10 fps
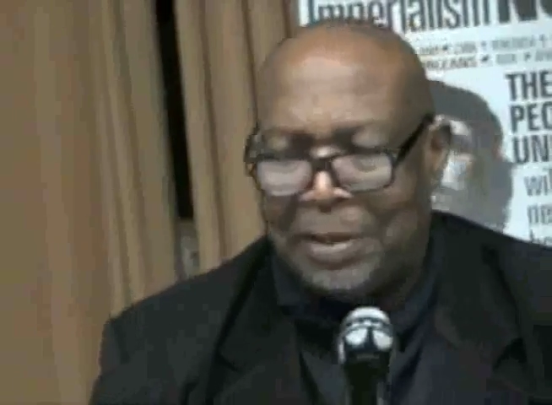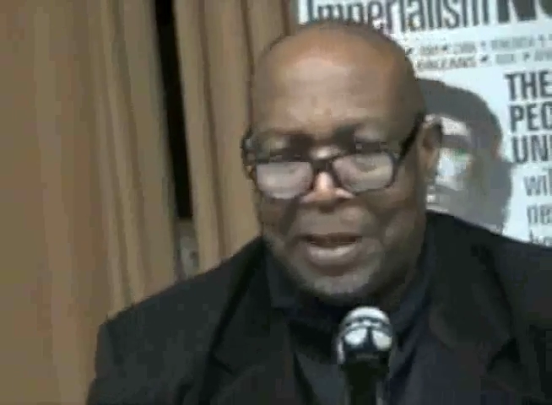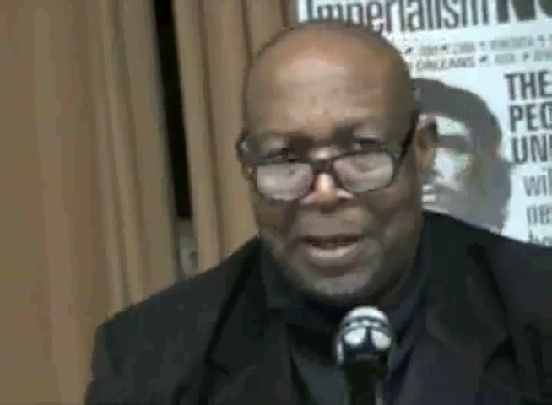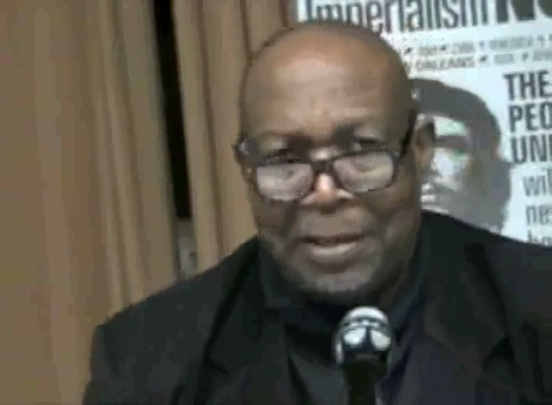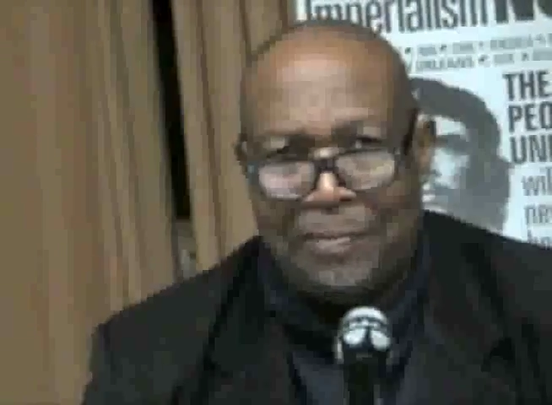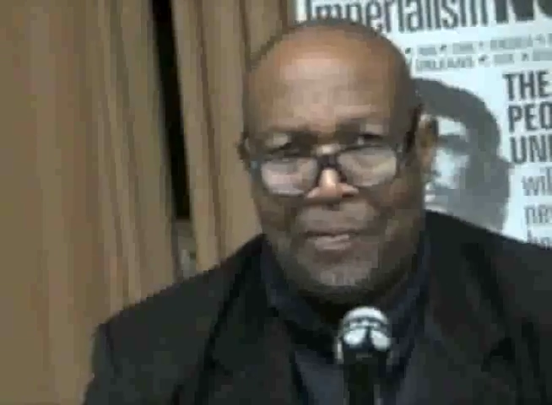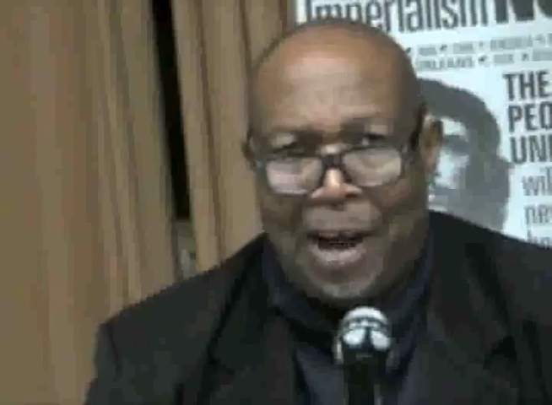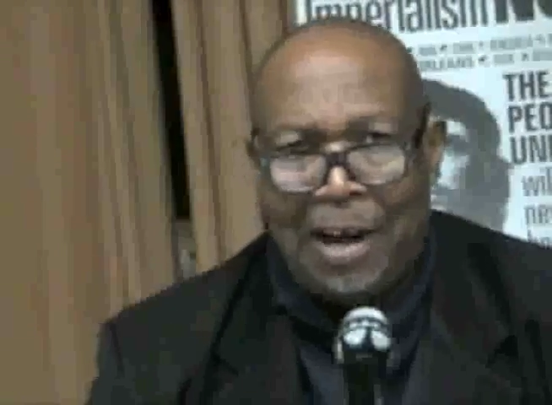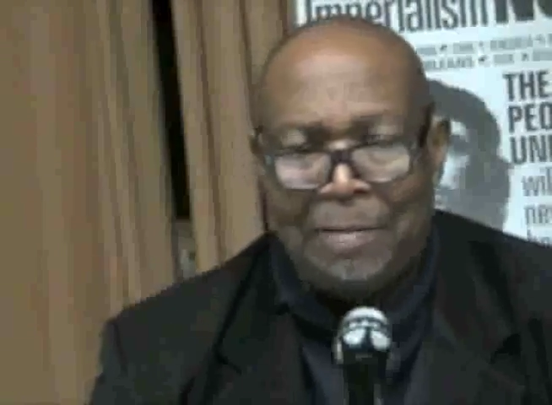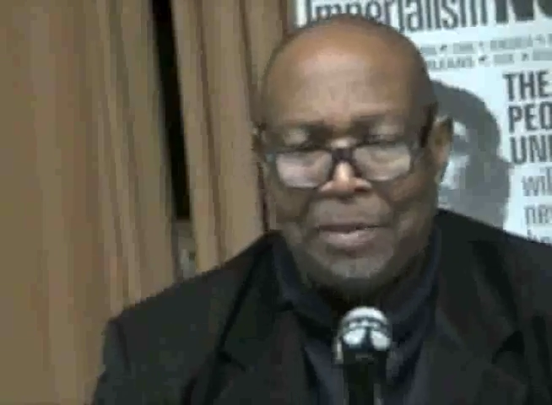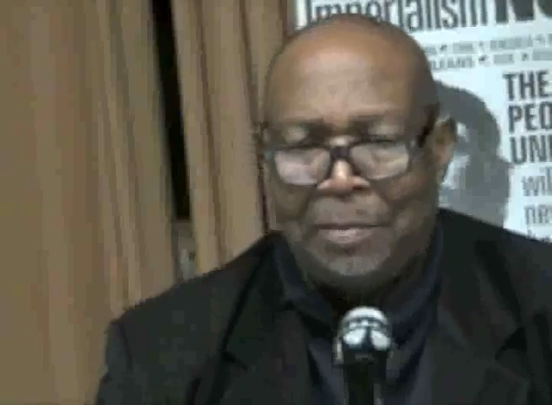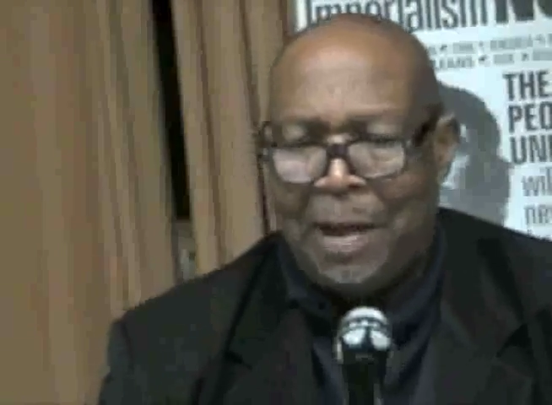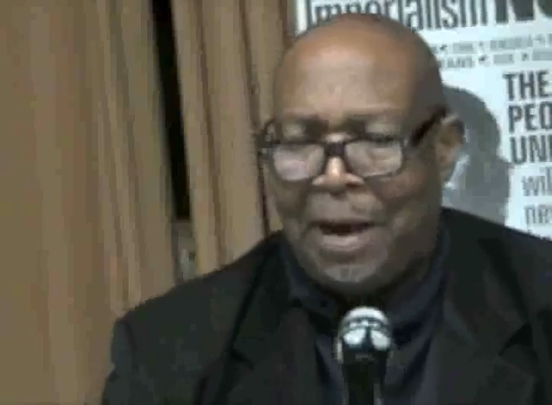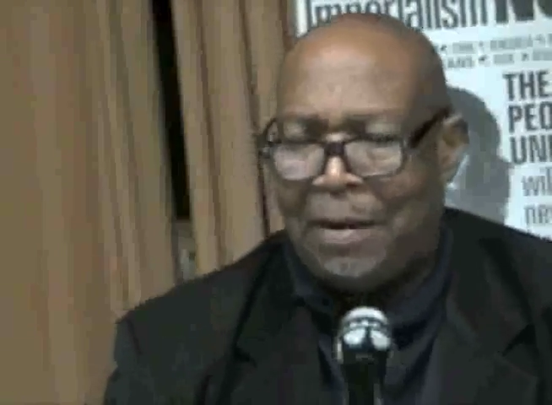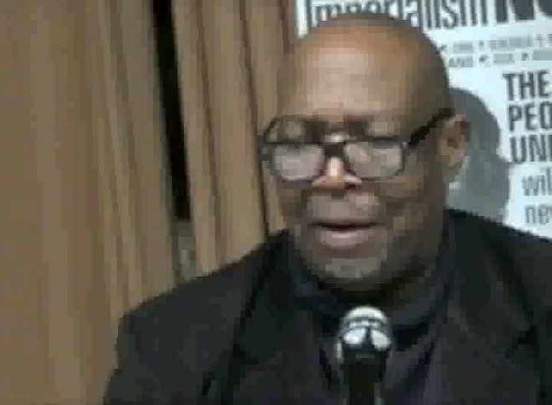tell us volumes
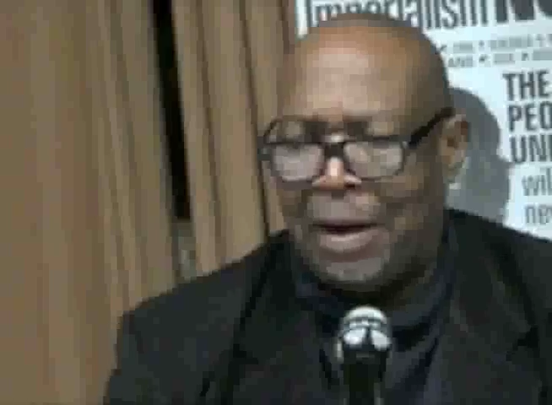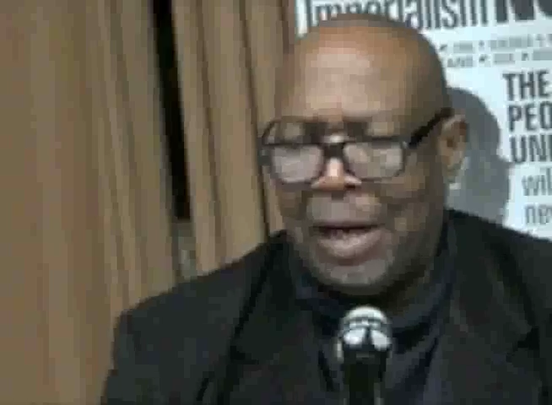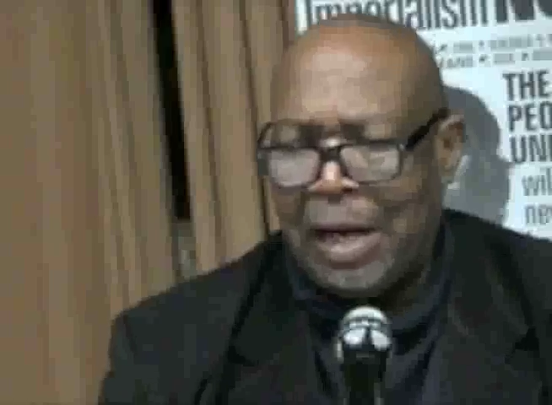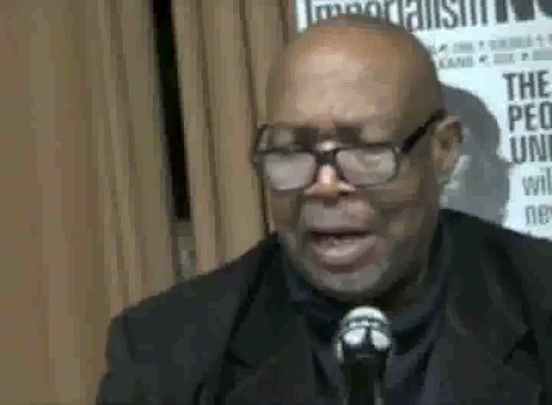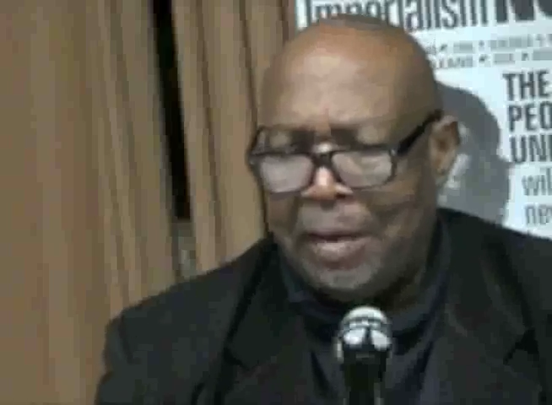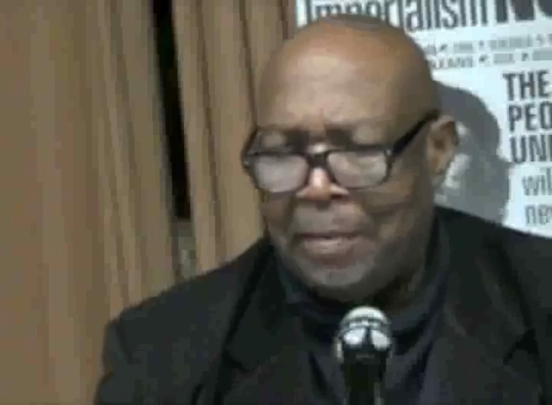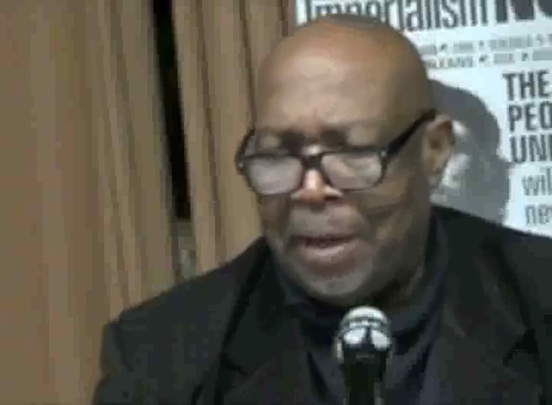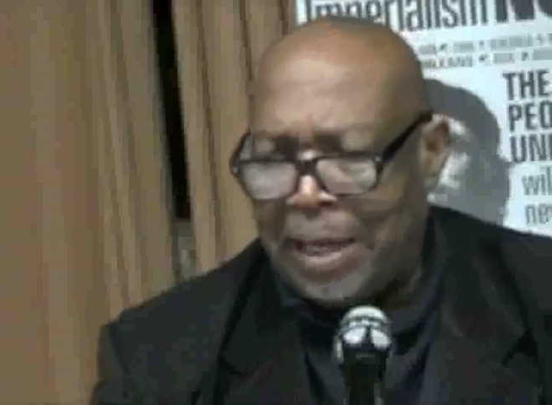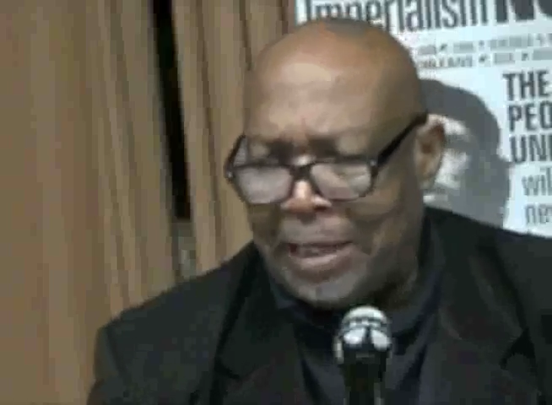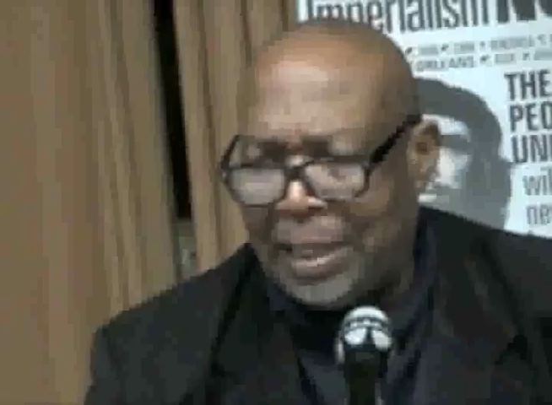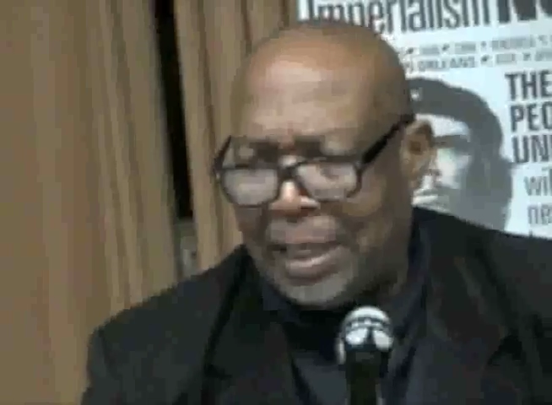about her. But